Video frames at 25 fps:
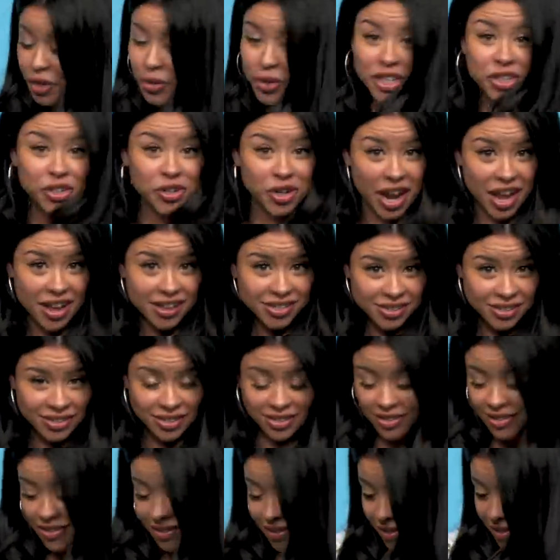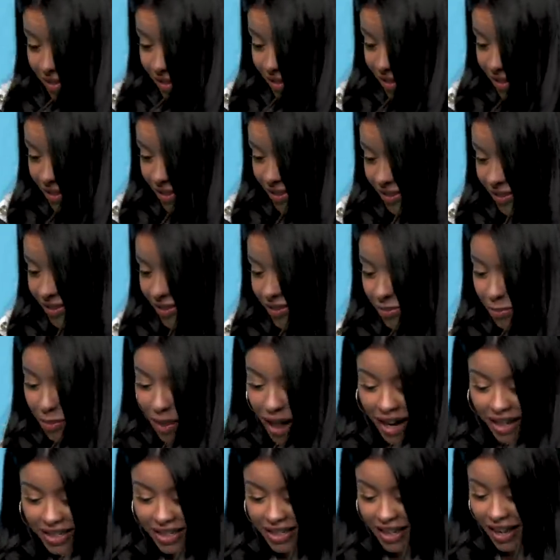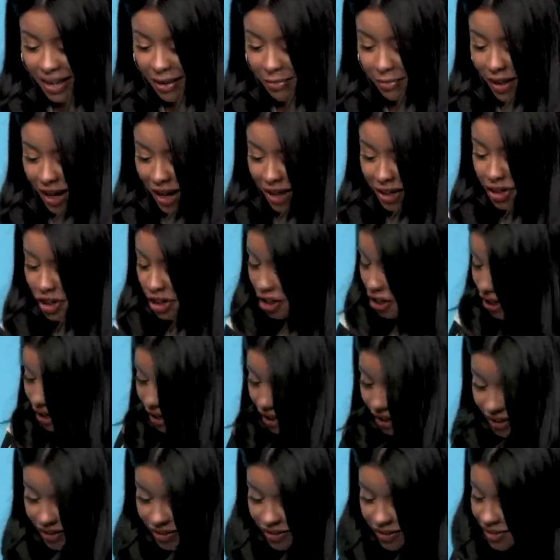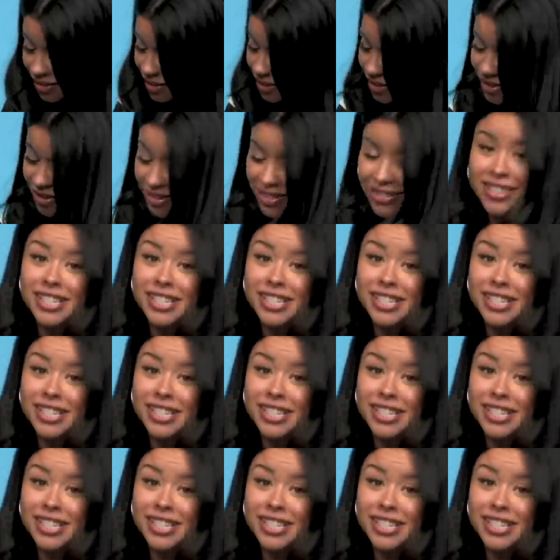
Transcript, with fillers: Green dress, black tank, black jeans,